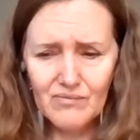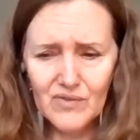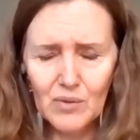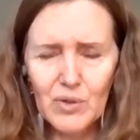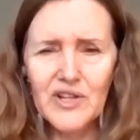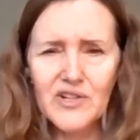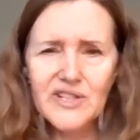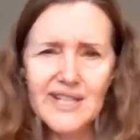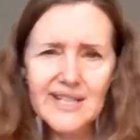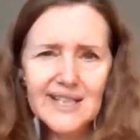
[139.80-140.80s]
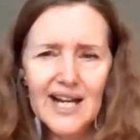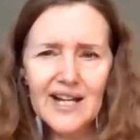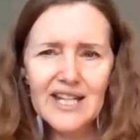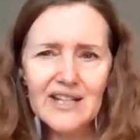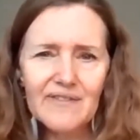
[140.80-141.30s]
where there's this side
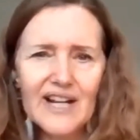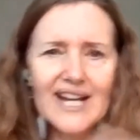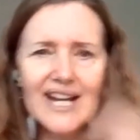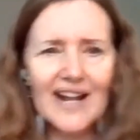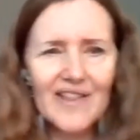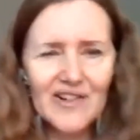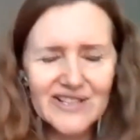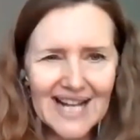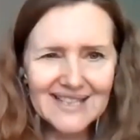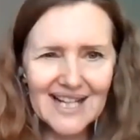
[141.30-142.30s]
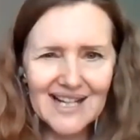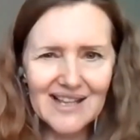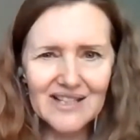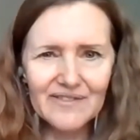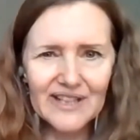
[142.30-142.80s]
of the divide and there's that side
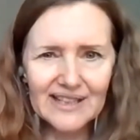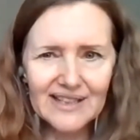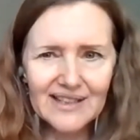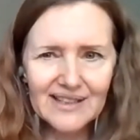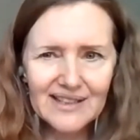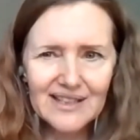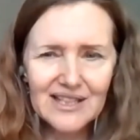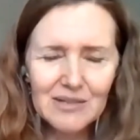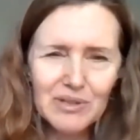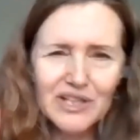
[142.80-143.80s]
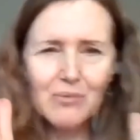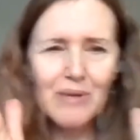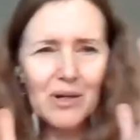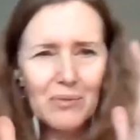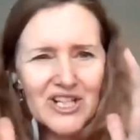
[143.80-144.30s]
of the divide. But no
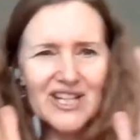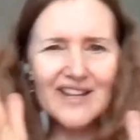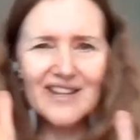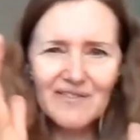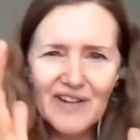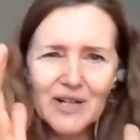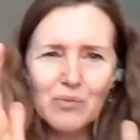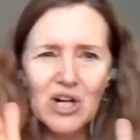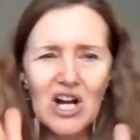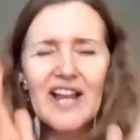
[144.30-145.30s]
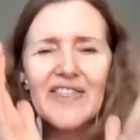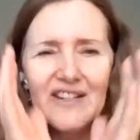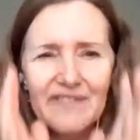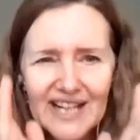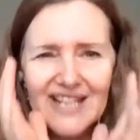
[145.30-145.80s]
matter which side of the divide we're on, the
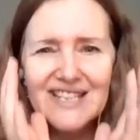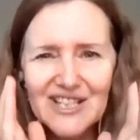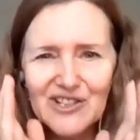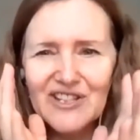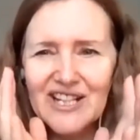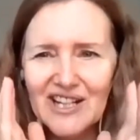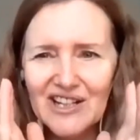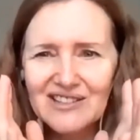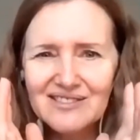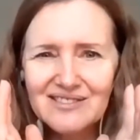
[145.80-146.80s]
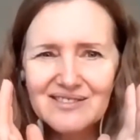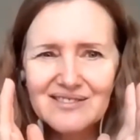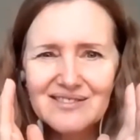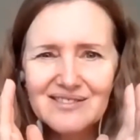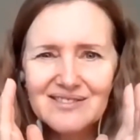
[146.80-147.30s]
divide is still there.
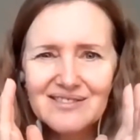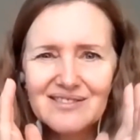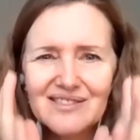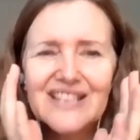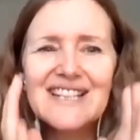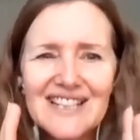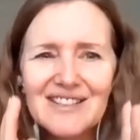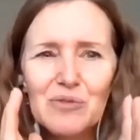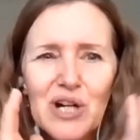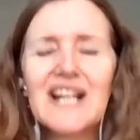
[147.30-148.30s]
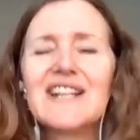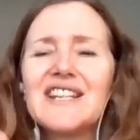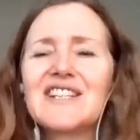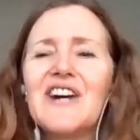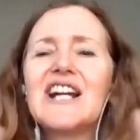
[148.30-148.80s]
Like
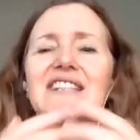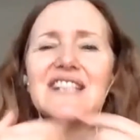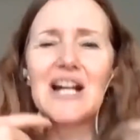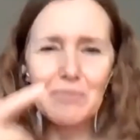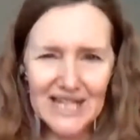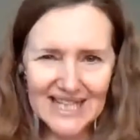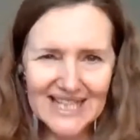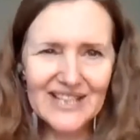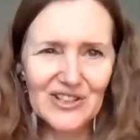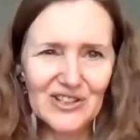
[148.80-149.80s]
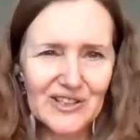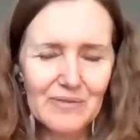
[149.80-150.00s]
the divide is not being healed.